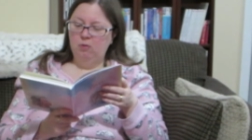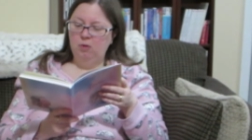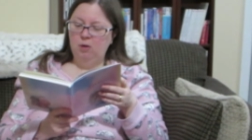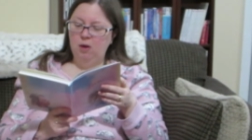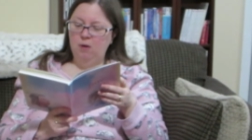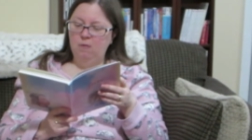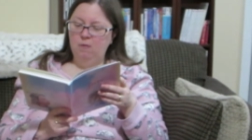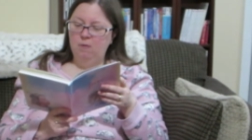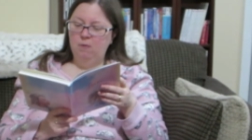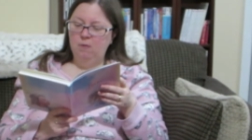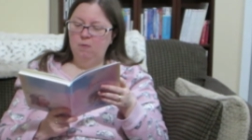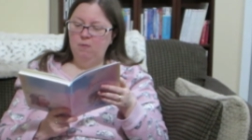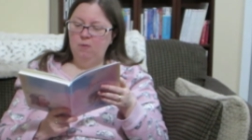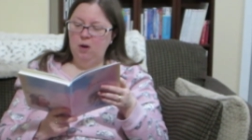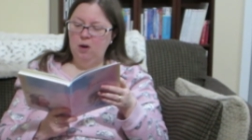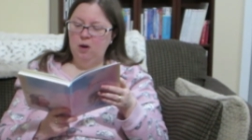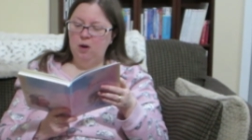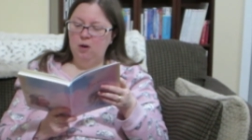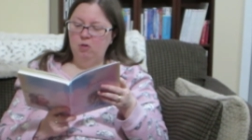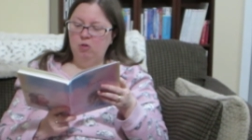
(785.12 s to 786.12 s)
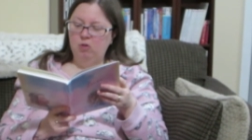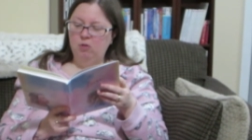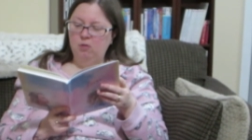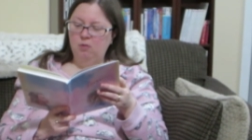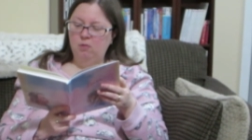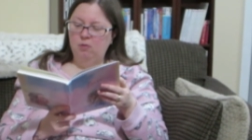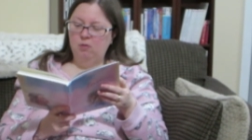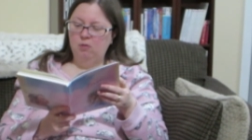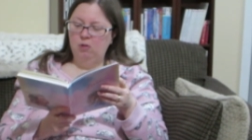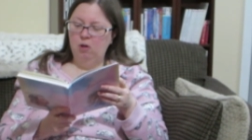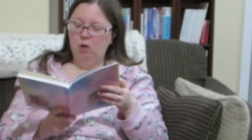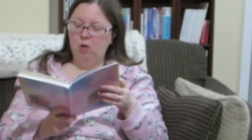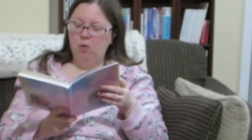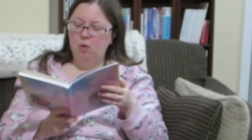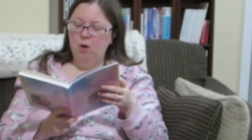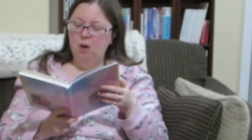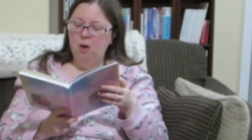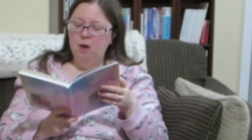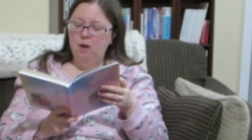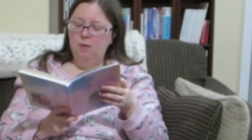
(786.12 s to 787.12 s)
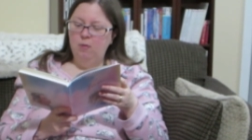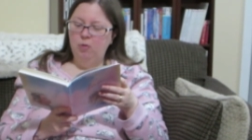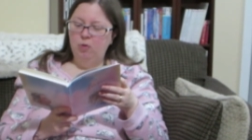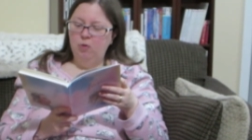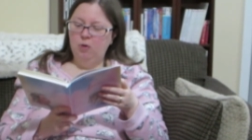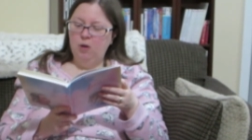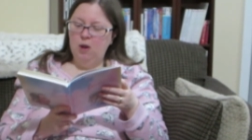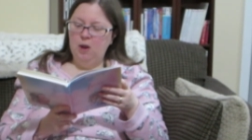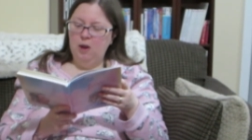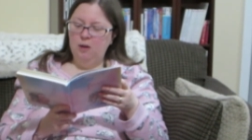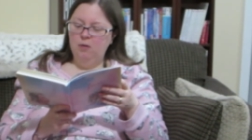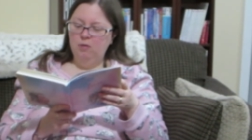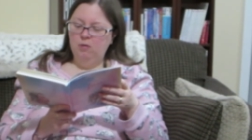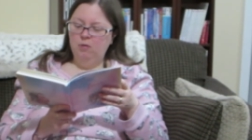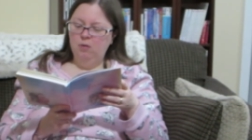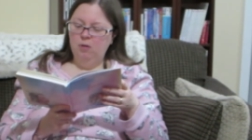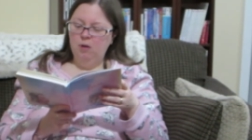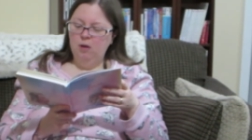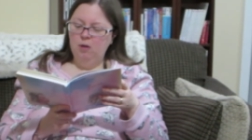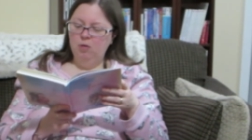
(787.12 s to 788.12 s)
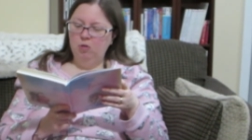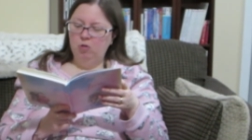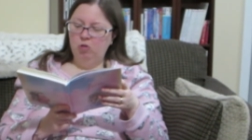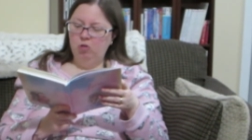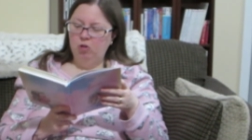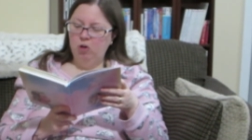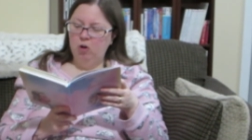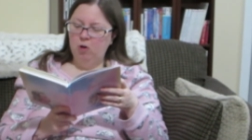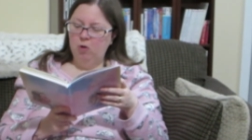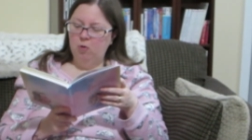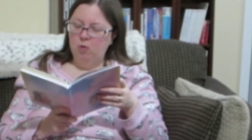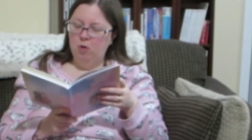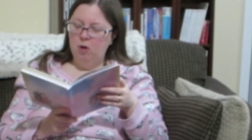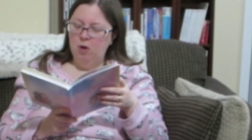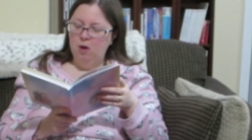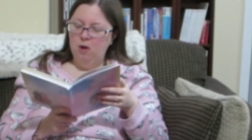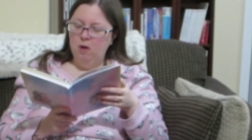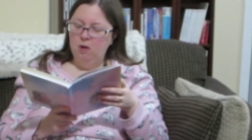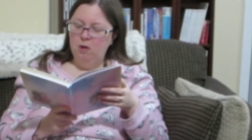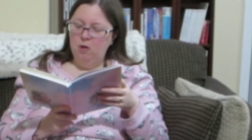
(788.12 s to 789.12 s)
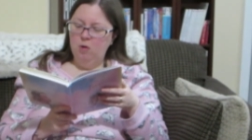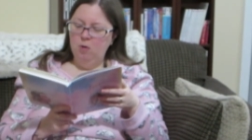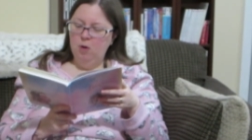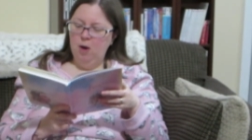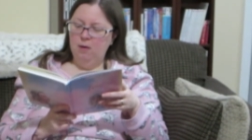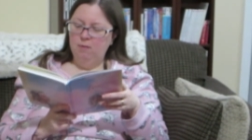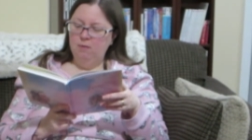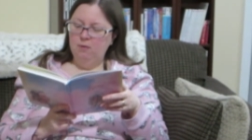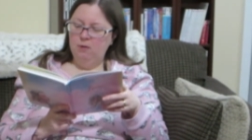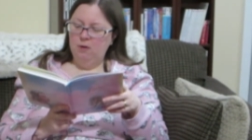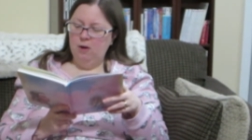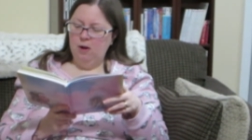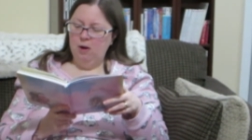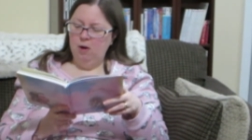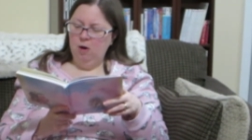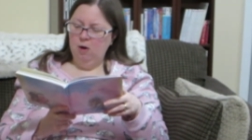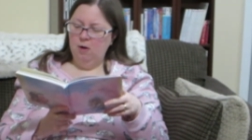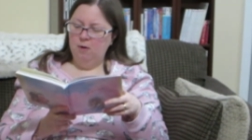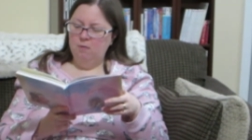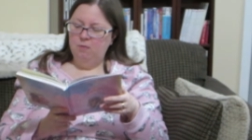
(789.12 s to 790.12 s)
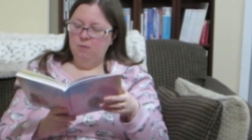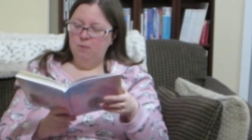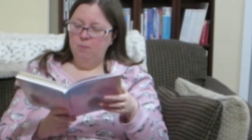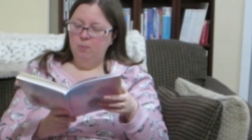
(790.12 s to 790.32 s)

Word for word: to get 15 inches of snow. They're canceling the show you have a day off.